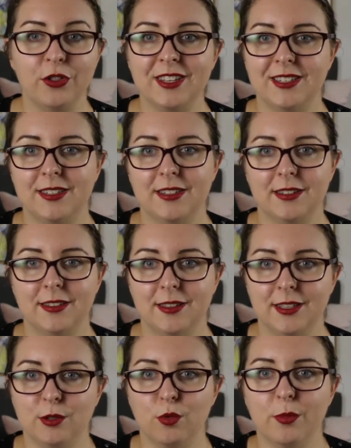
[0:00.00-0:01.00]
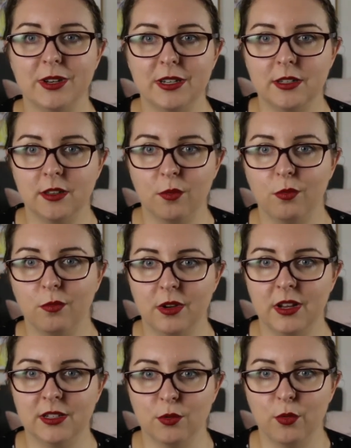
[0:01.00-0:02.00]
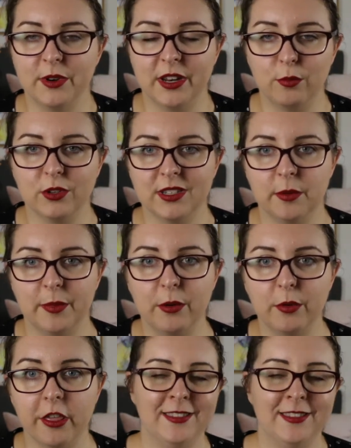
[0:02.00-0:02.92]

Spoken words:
this woman is the woman he wants to be with.